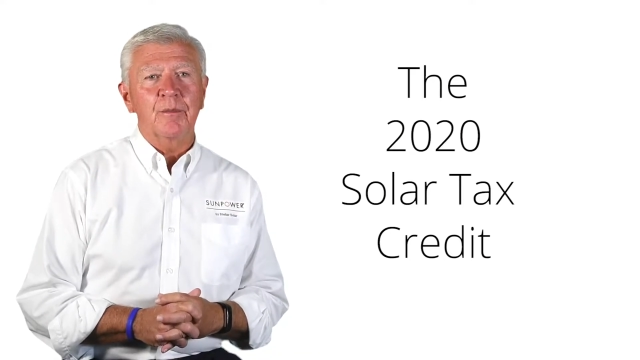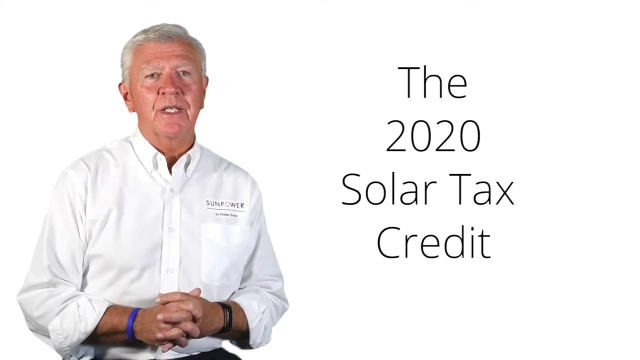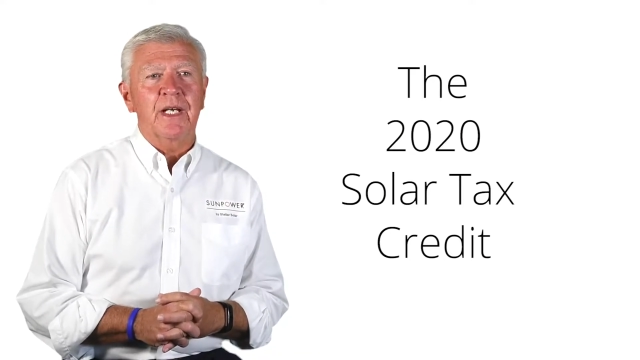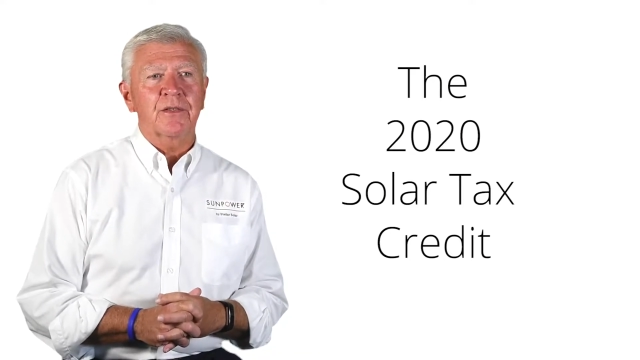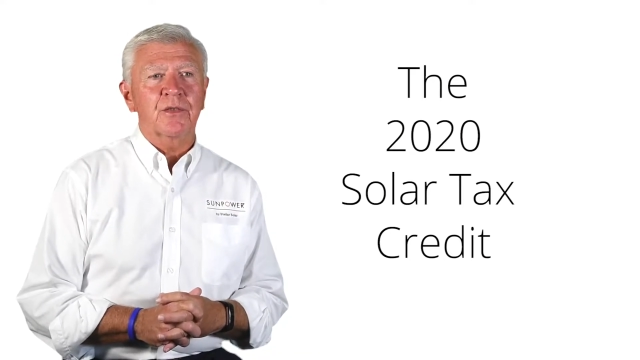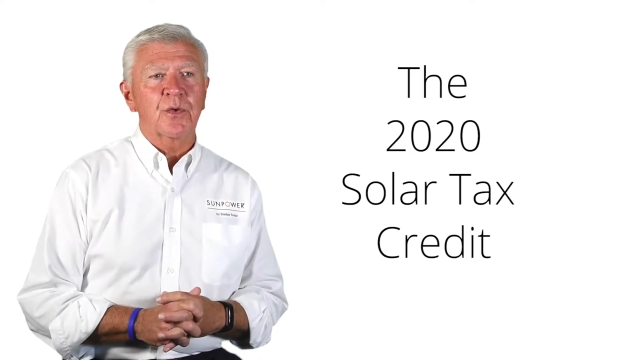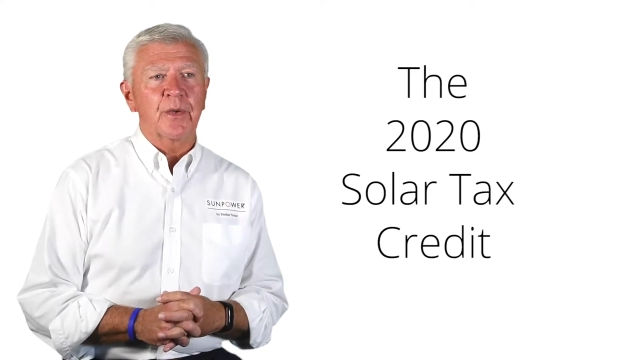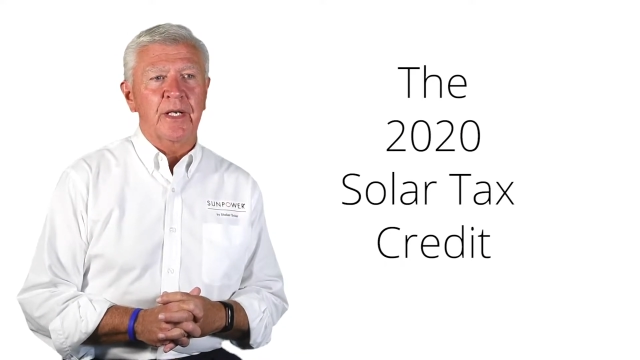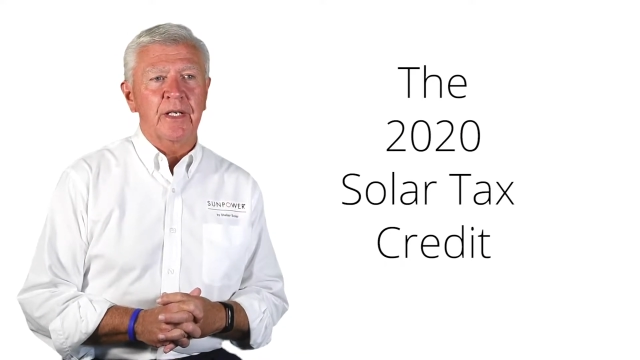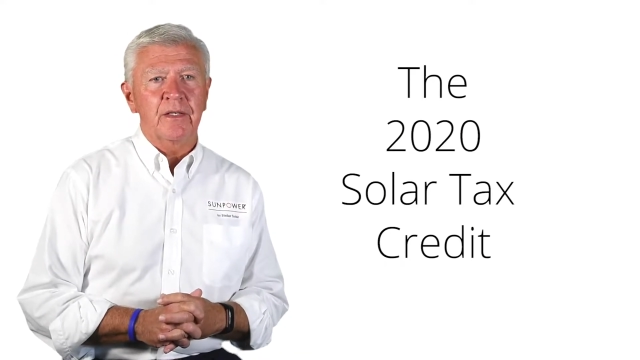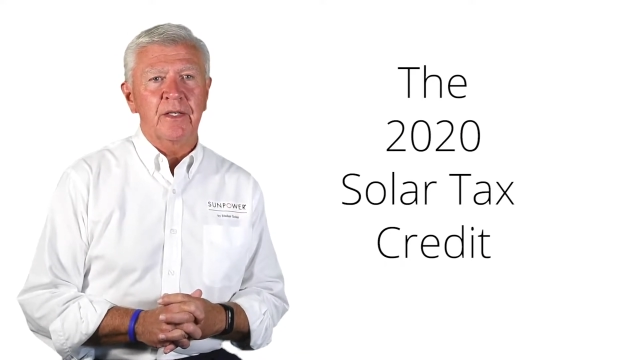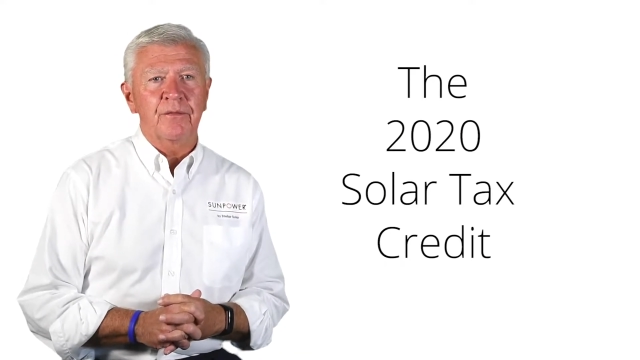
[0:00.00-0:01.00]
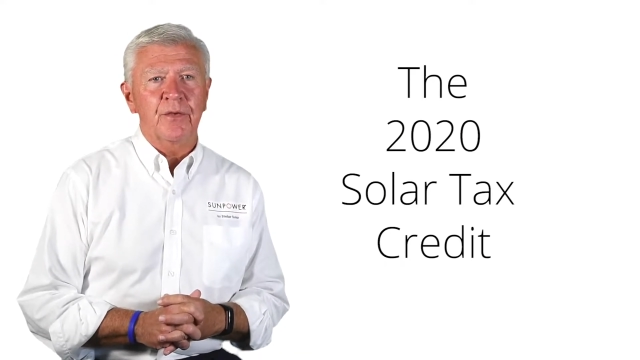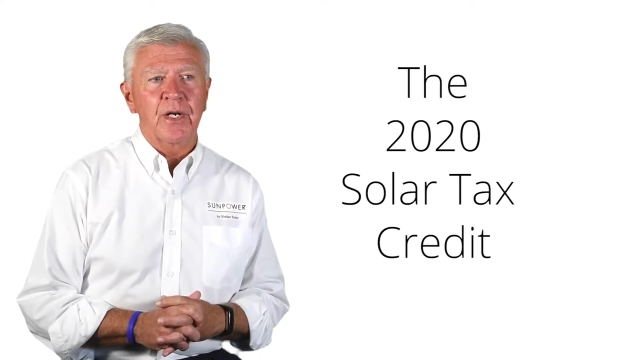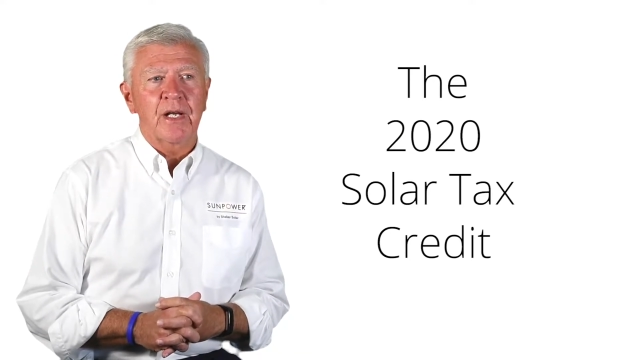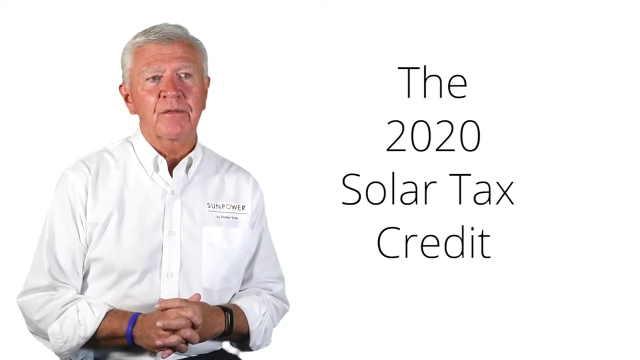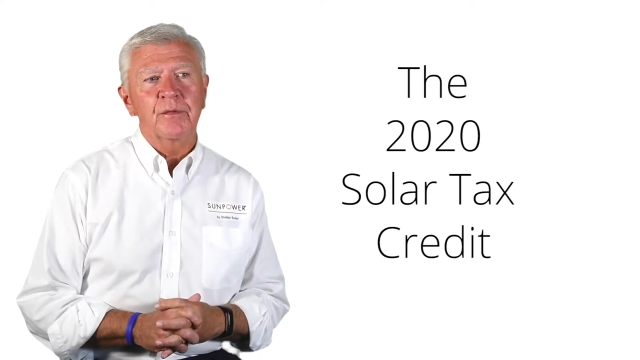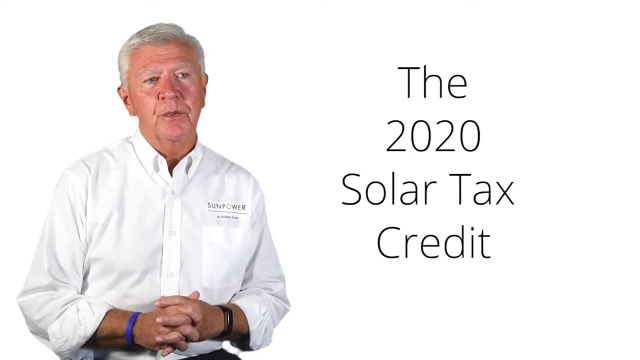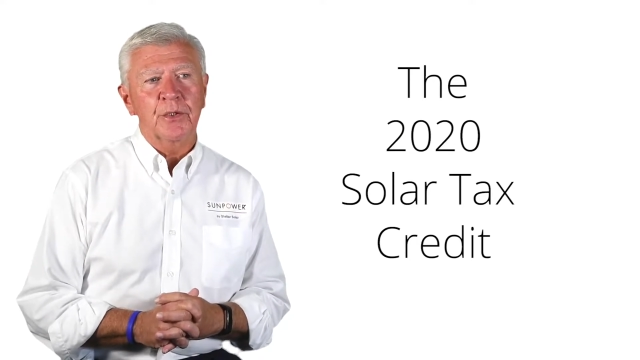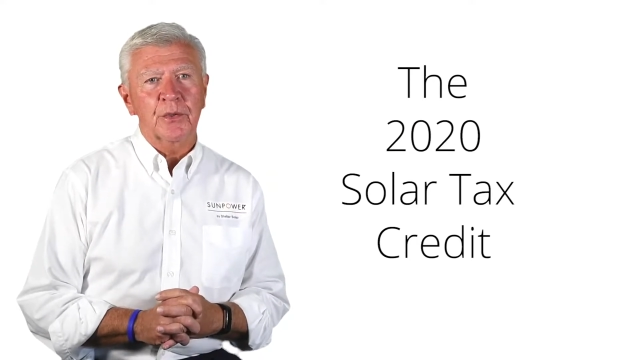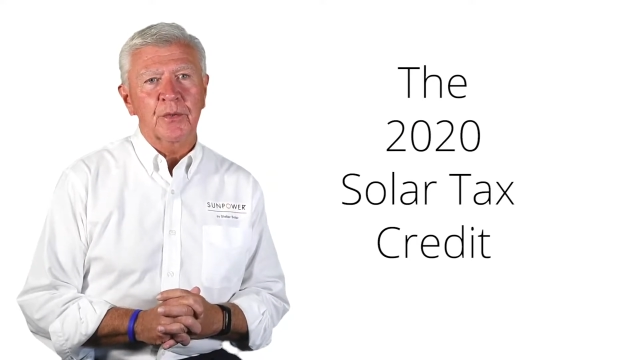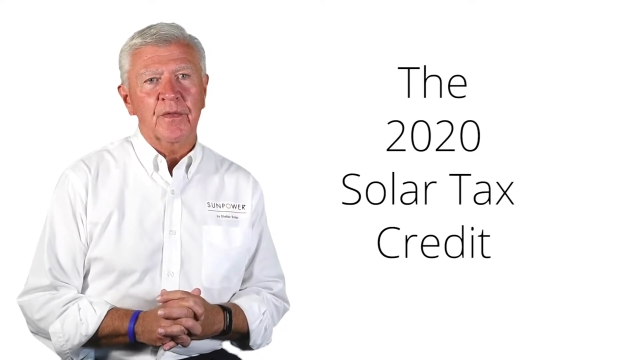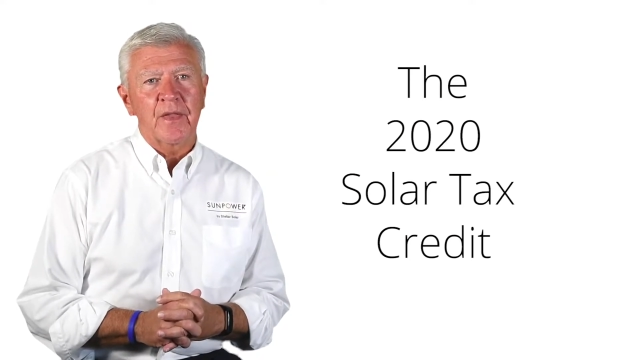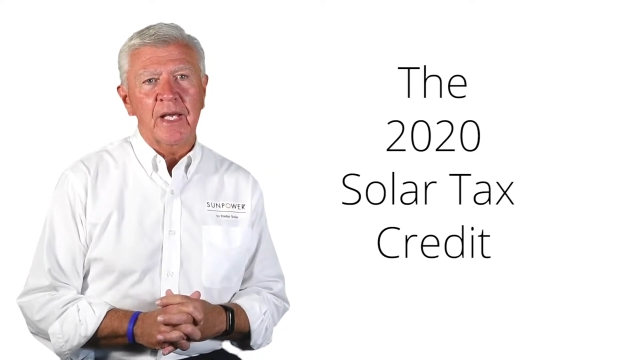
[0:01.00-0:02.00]
tax credit, if you're not familiar
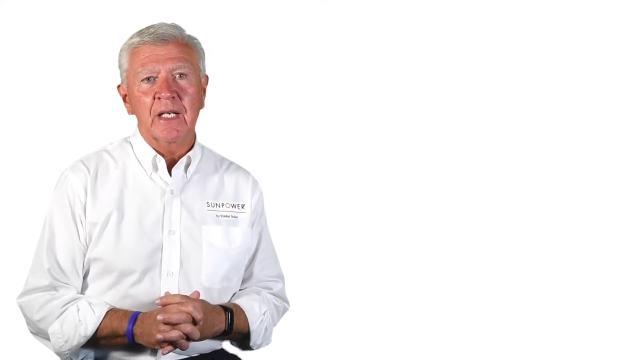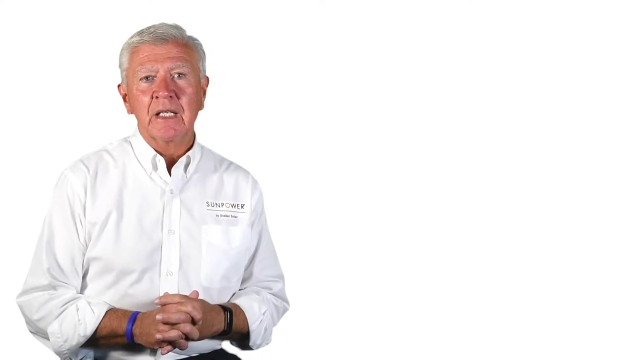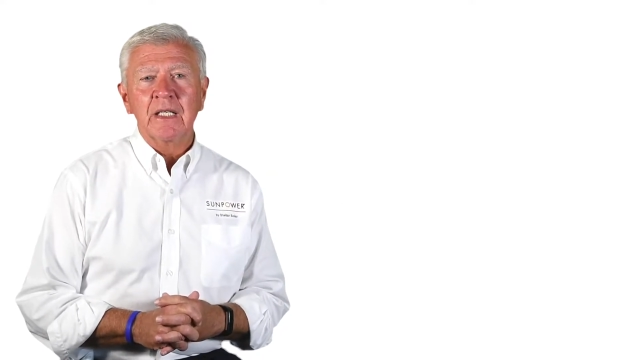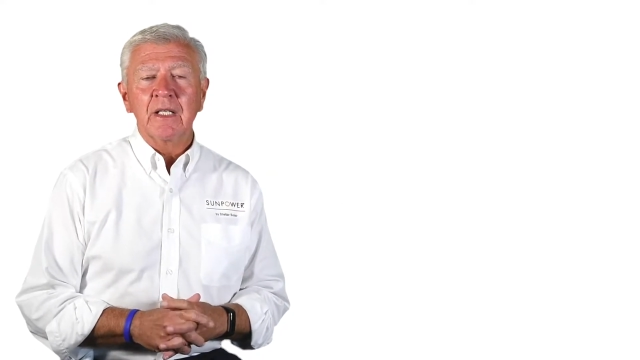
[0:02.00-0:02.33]
with that.